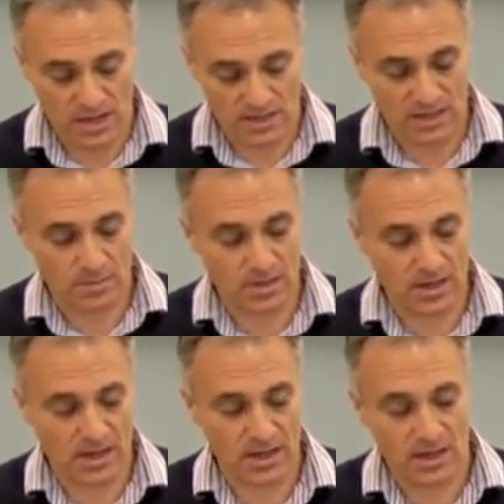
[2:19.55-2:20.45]
and
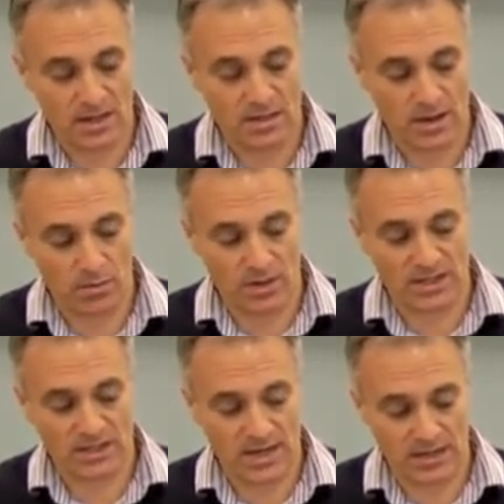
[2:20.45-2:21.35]
typically that will
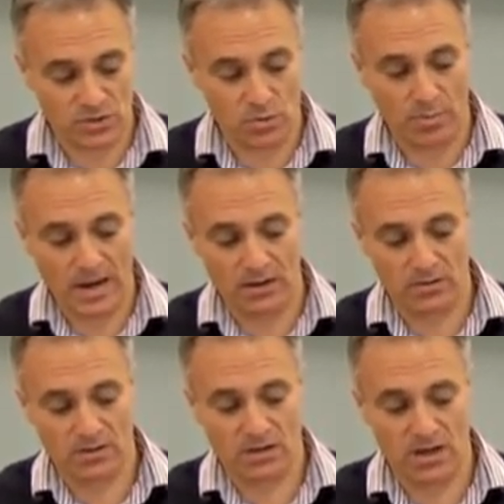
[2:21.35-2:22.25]
extend to about